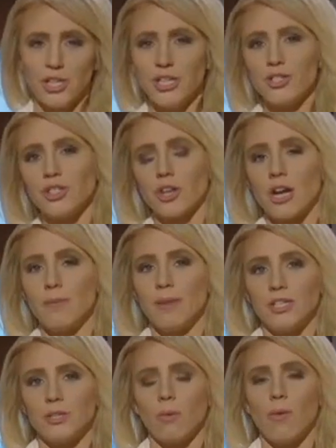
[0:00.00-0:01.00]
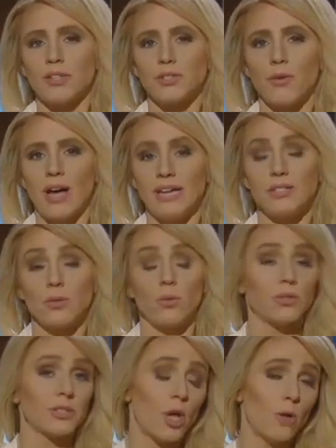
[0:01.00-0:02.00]
Changes are coming to Owasso High
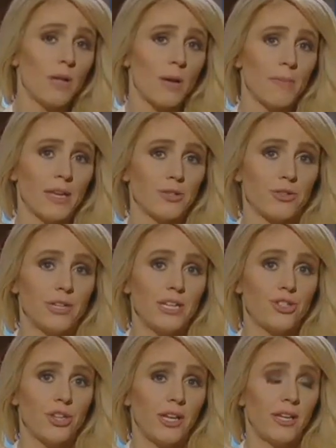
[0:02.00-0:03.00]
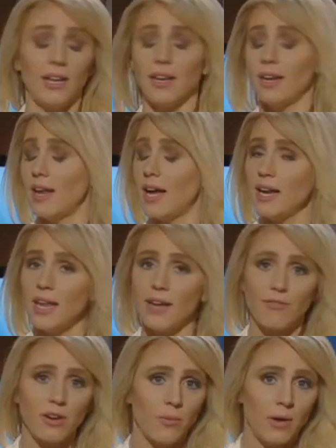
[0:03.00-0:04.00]
School's homecoming tradition, and not
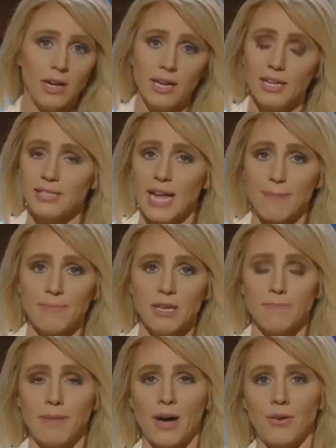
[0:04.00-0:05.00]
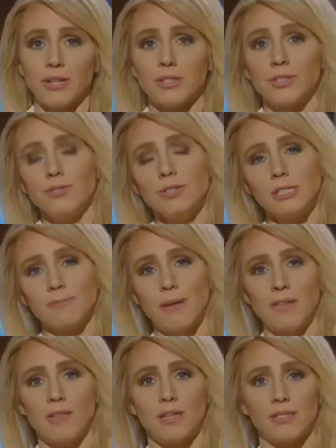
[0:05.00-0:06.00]
everyone is happy about it. Students
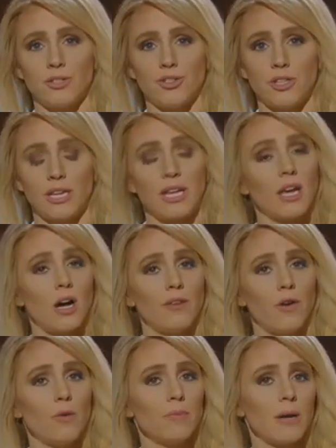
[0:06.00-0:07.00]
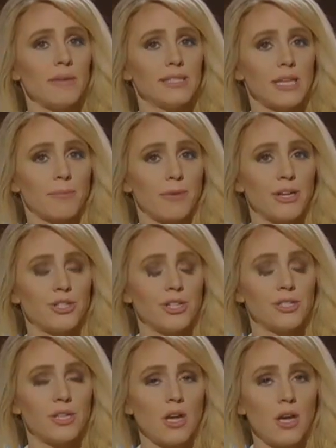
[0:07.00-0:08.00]
made the decision to kick off homecoming
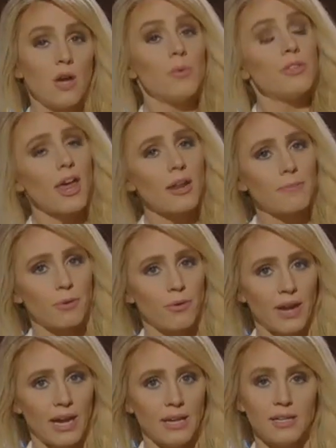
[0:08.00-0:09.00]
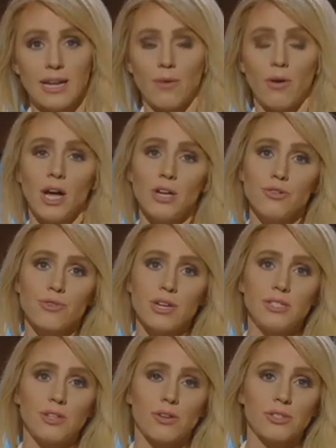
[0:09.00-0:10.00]
celebrations without a parade, and now
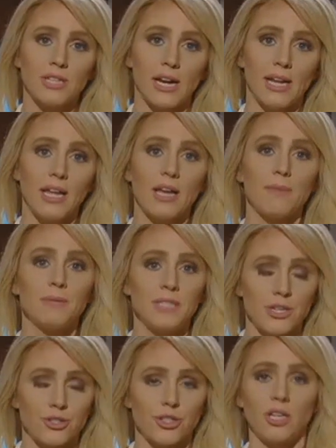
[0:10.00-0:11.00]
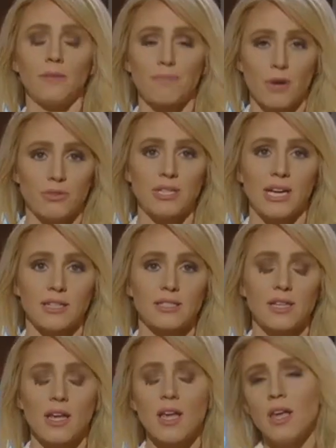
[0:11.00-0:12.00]
hundreds are signing a petition in
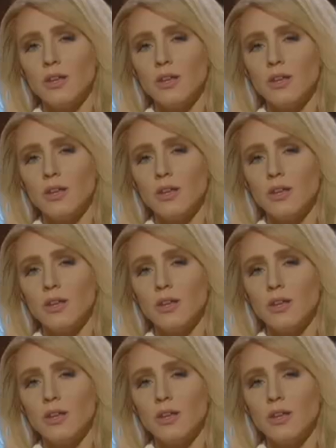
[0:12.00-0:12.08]
protest.